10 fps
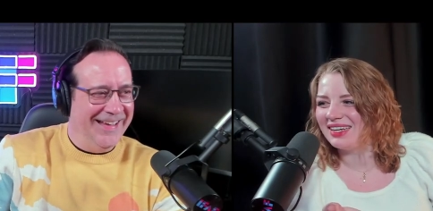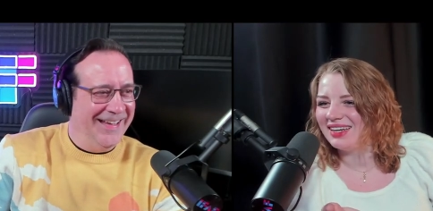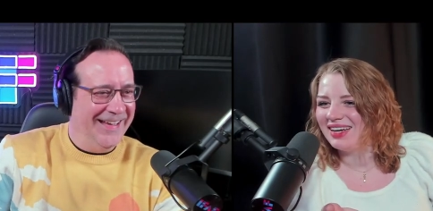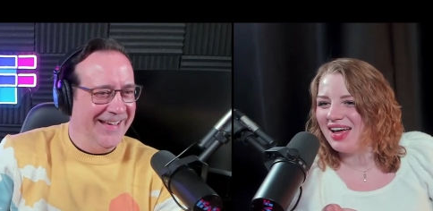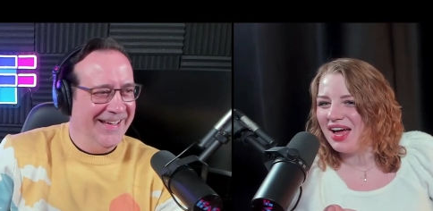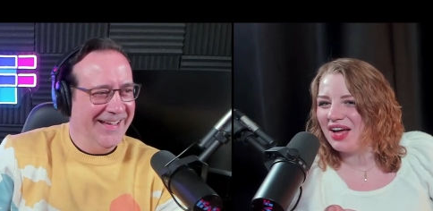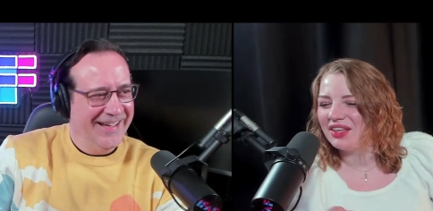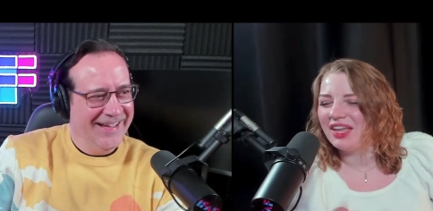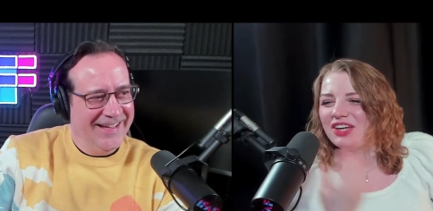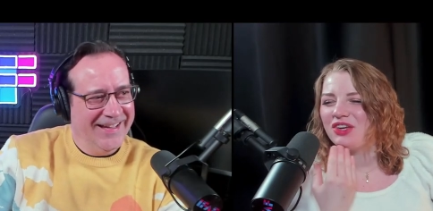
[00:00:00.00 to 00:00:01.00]
Speaker 1: mean?" Like,
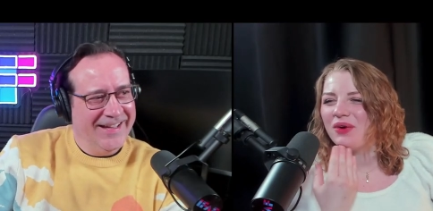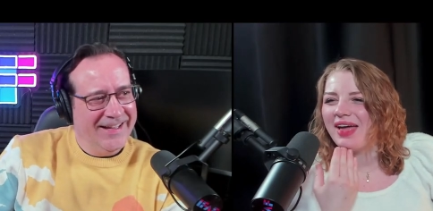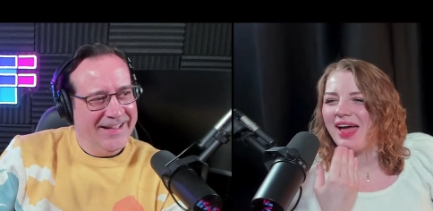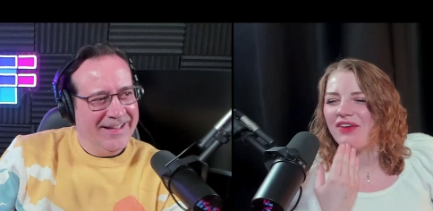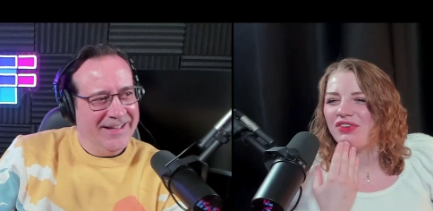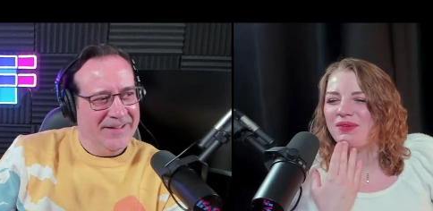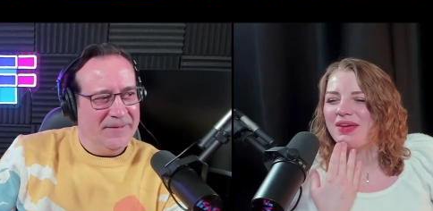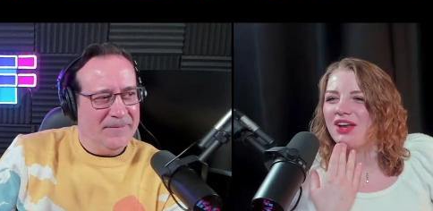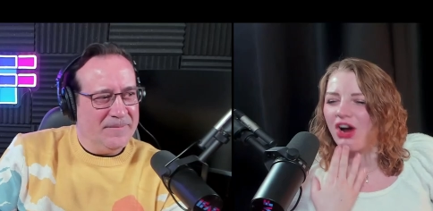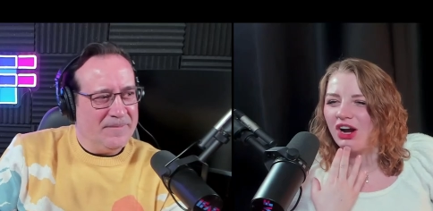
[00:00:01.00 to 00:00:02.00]
do I have to be an
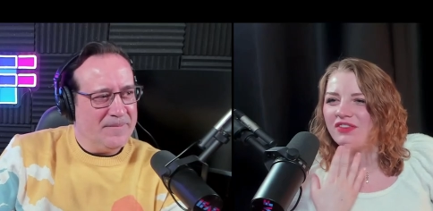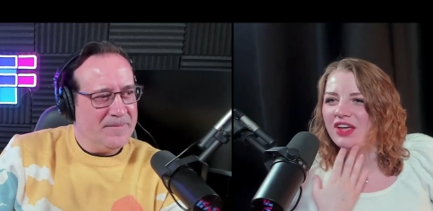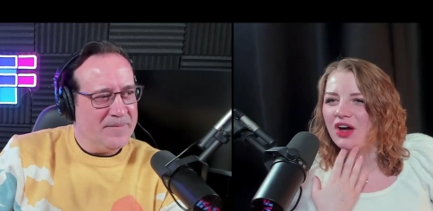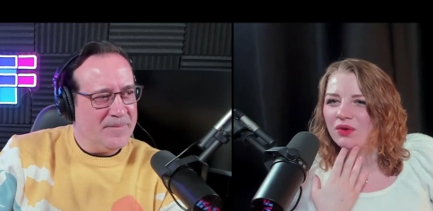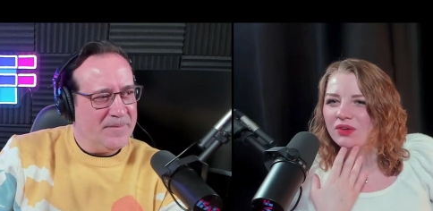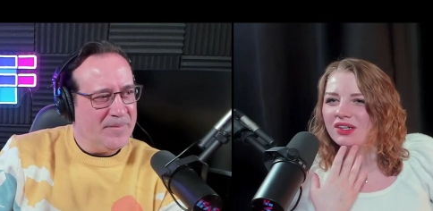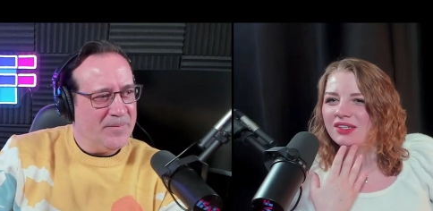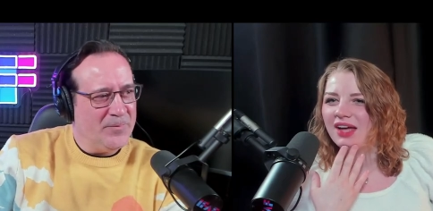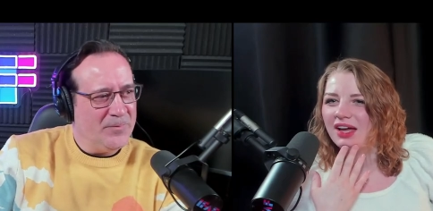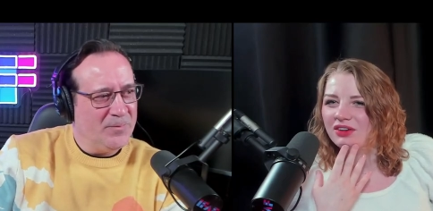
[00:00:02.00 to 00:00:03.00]
RV owner to
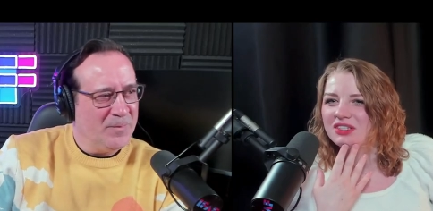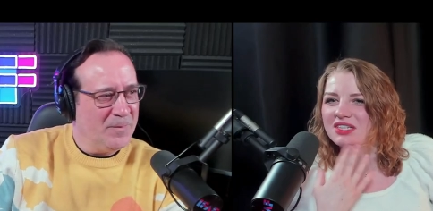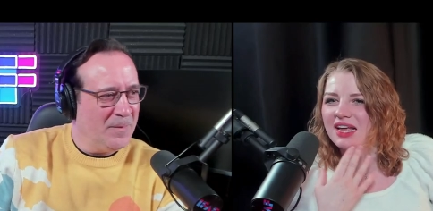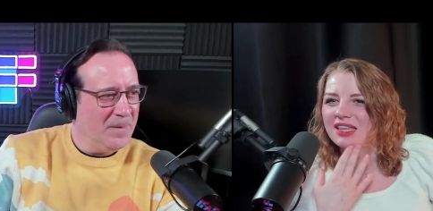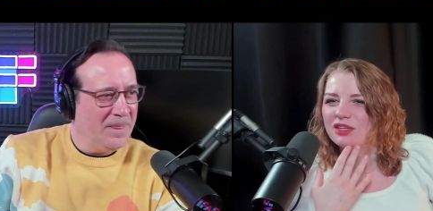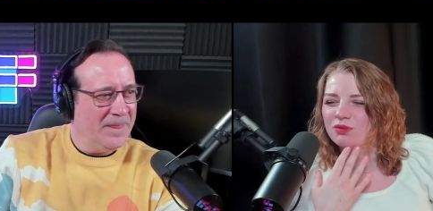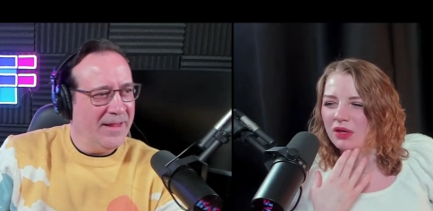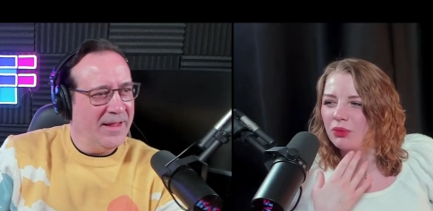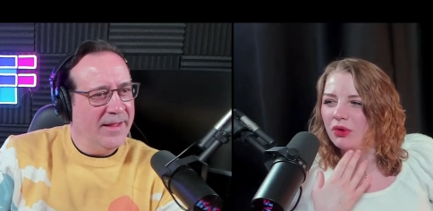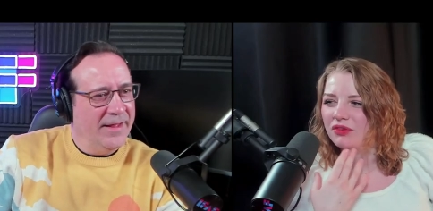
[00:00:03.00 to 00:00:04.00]
understand this
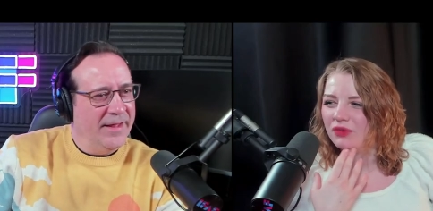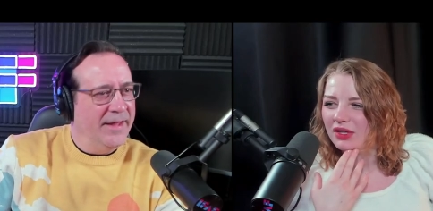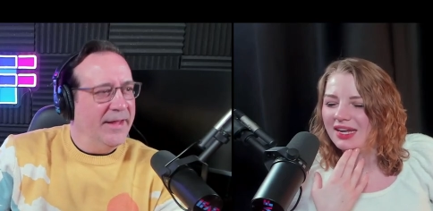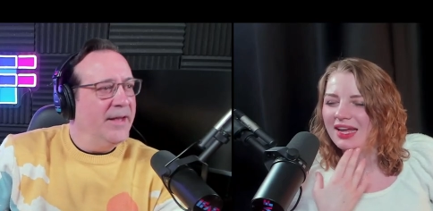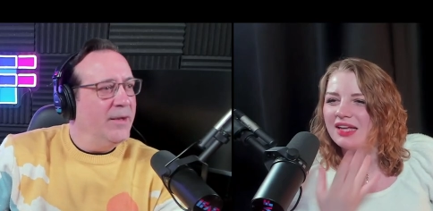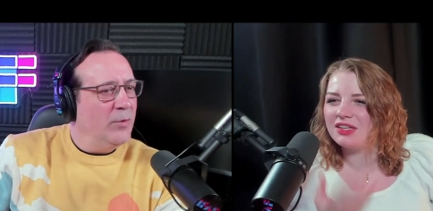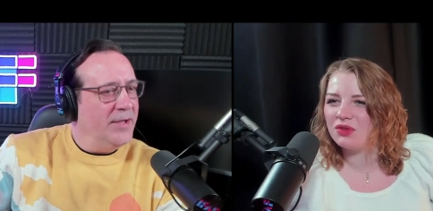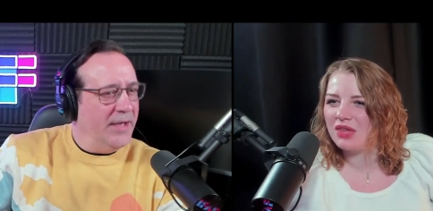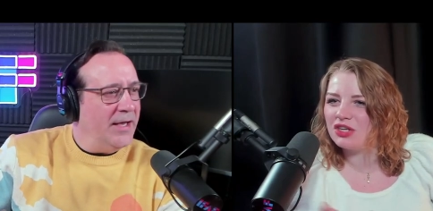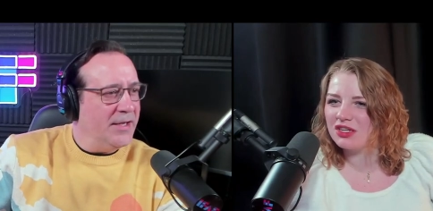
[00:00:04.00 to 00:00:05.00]
billboard fully? Well, do they yeah,
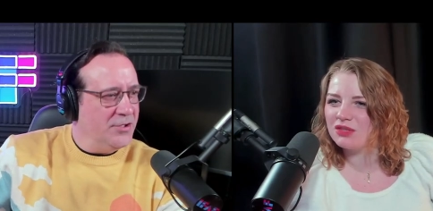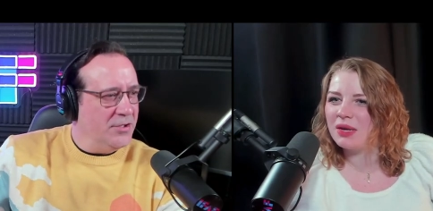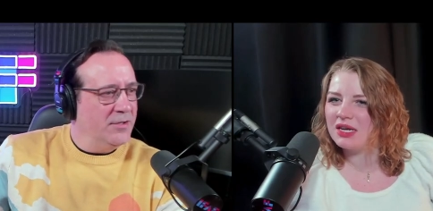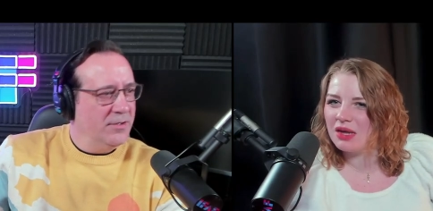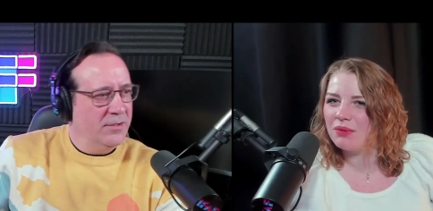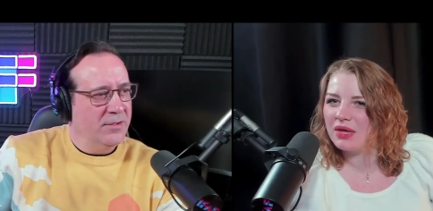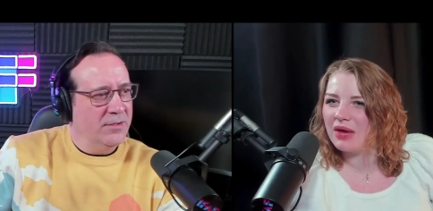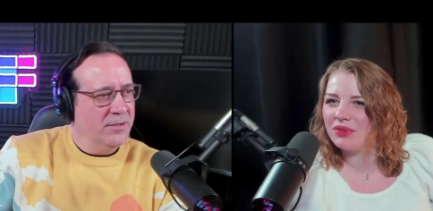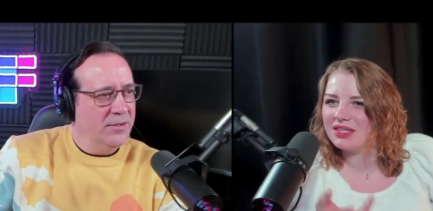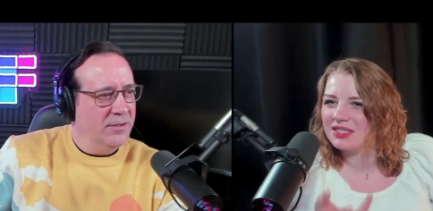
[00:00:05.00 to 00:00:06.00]
just mean dumping out the
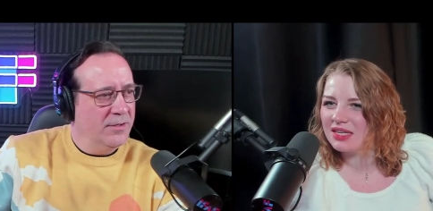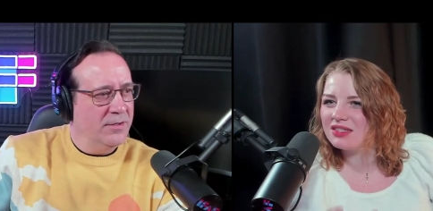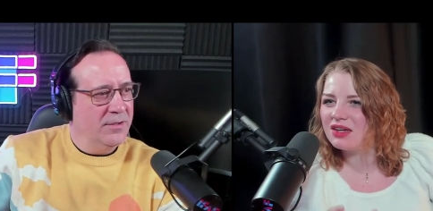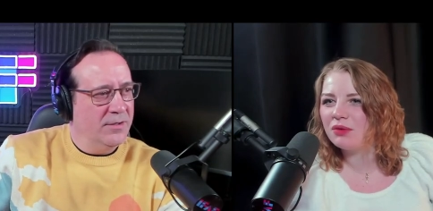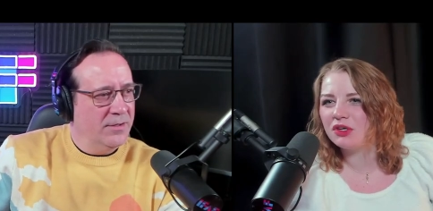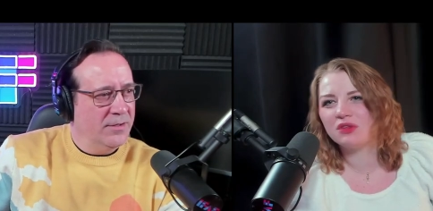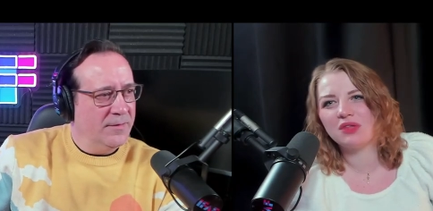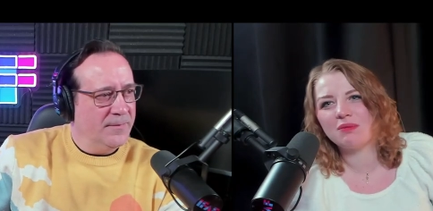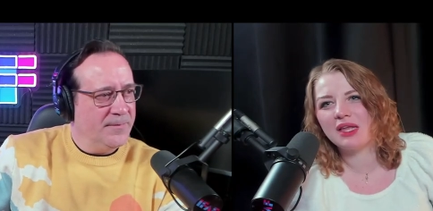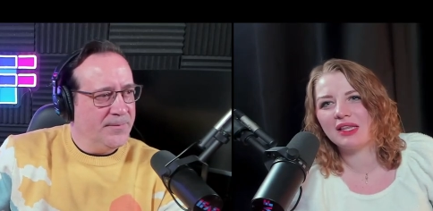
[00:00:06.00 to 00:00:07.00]
system, or do they
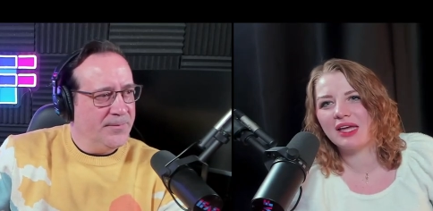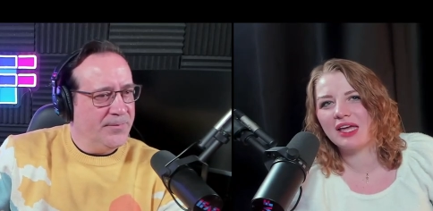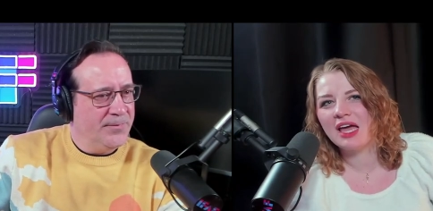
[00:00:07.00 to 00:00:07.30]
mean like